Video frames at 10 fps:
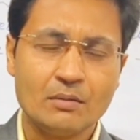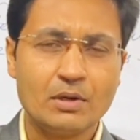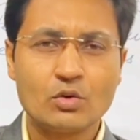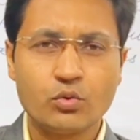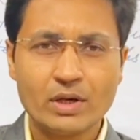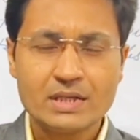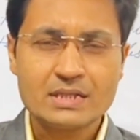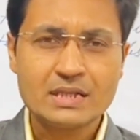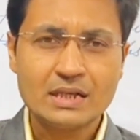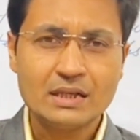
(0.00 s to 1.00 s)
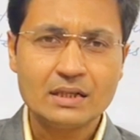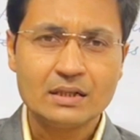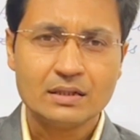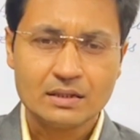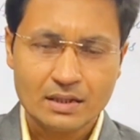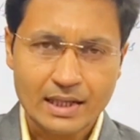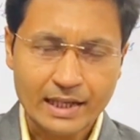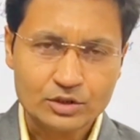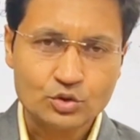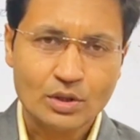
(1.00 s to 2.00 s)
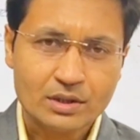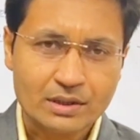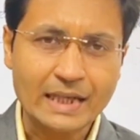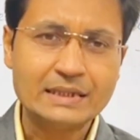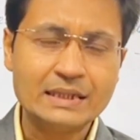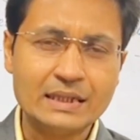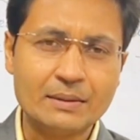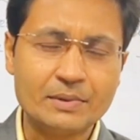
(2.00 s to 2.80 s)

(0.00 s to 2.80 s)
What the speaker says: But what is the actual criteria?